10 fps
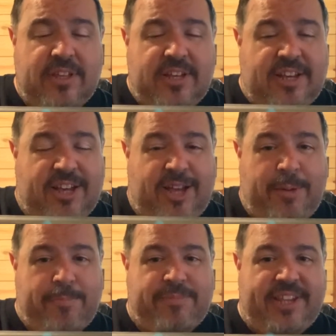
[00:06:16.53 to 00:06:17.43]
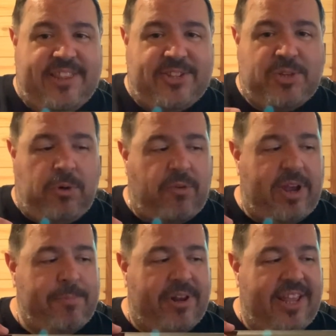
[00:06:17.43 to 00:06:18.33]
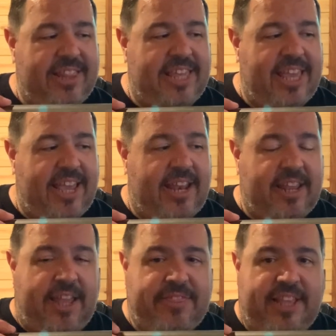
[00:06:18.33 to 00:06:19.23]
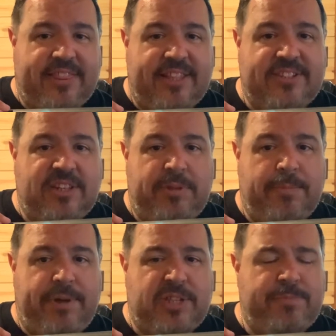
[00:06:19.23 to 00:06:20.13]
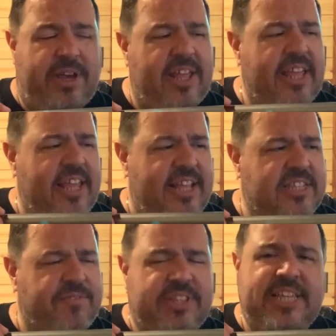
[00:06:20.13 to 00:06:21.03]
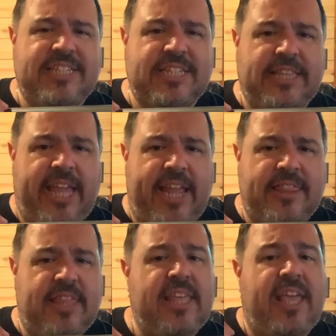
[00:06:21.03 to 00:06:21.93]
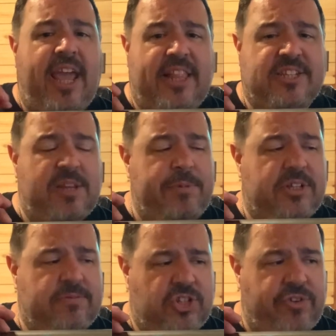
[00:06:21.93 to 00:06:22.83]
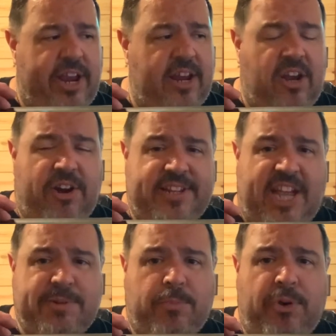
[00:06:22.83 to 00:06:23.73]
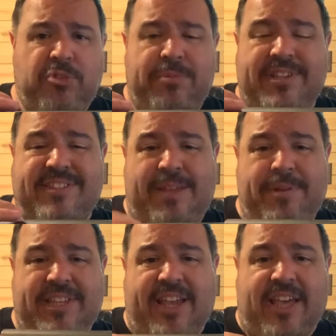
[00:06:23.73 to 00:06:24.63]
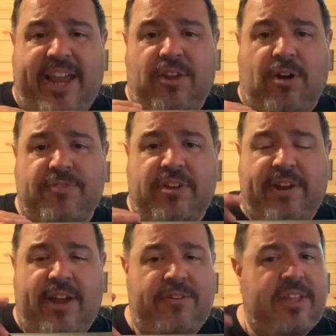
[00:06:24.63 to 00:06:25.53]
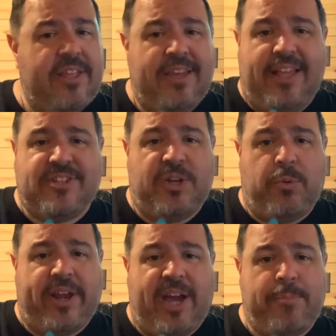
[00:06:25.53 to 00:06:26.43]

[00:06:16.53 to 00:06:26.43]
um, to get this to work right. But in the end, I think this is going to be the best bet. It's of a decent length, and it's going to be straight, and our attachment points will be the same exact height off the ground. And it's going to work out